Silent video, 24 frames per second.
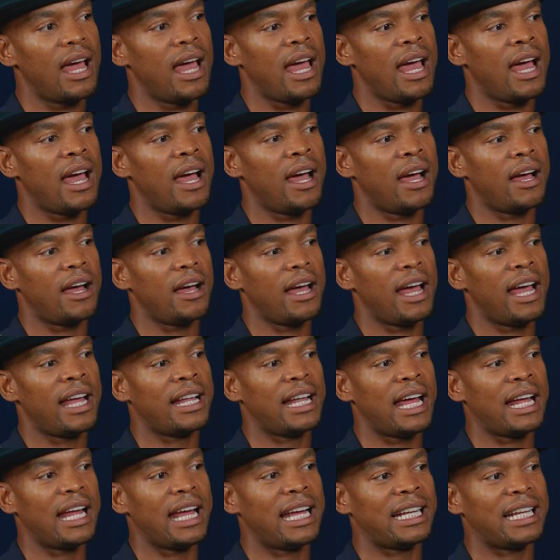I
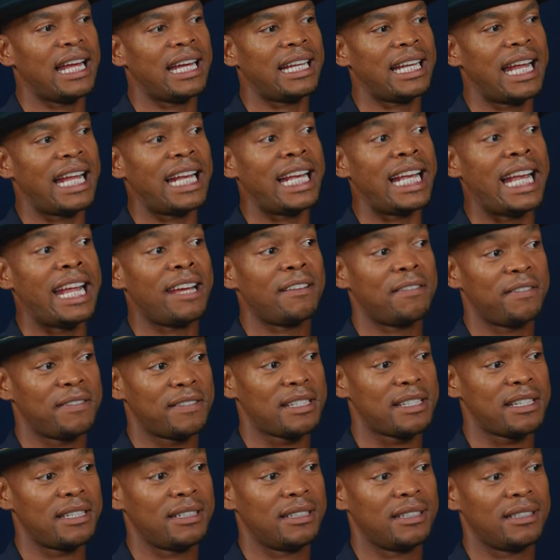
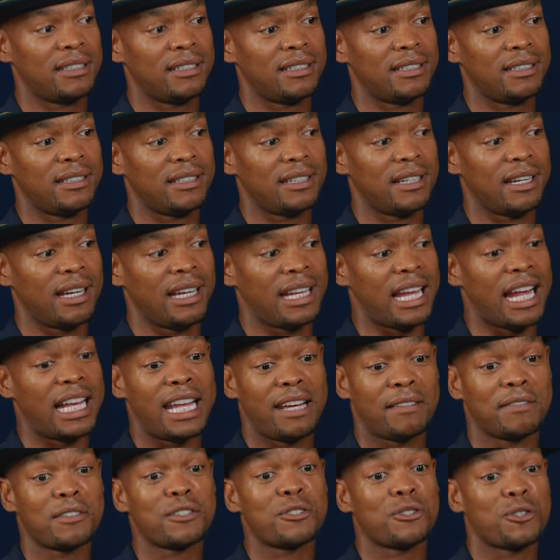left,
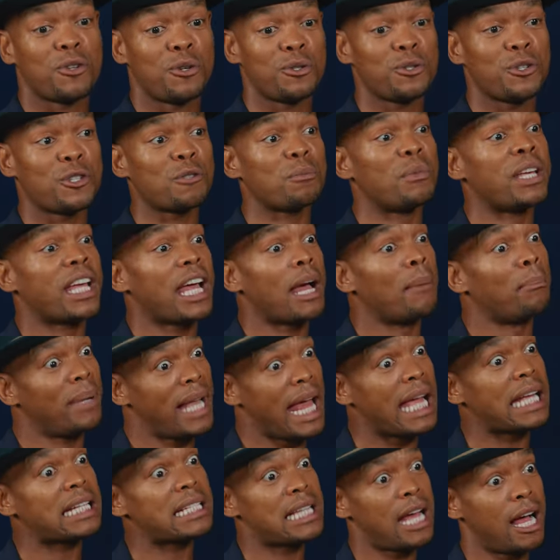so to speak, a
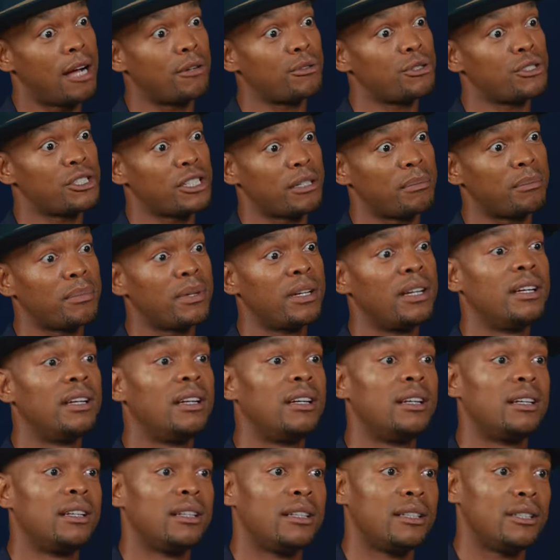black township
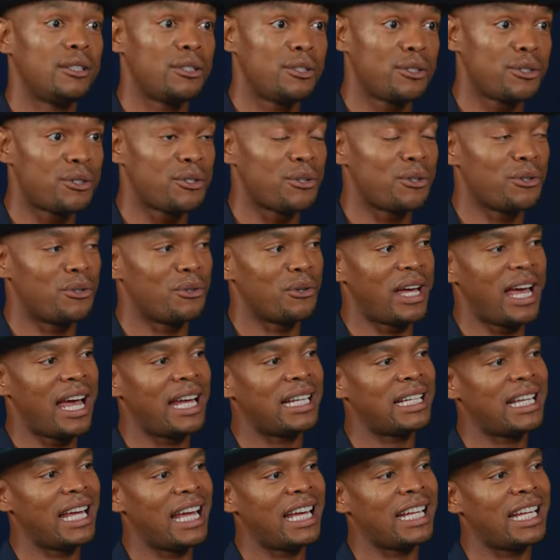
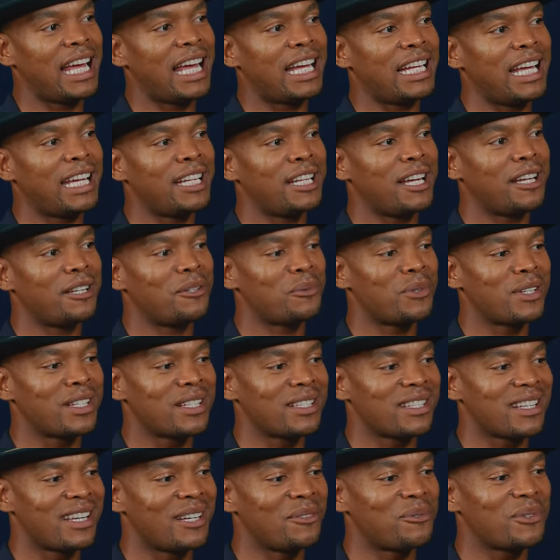
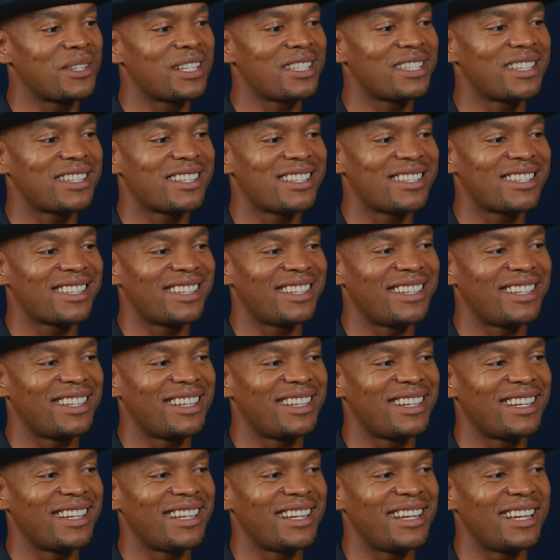it
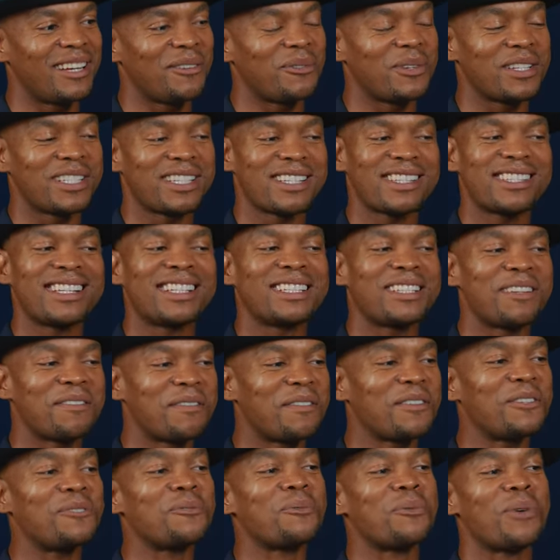was just a
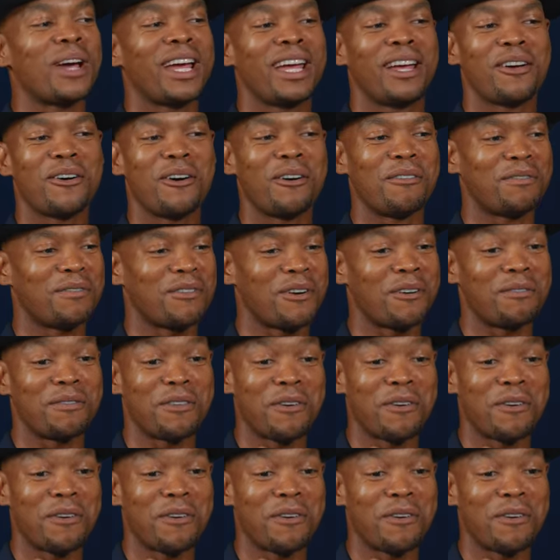different way of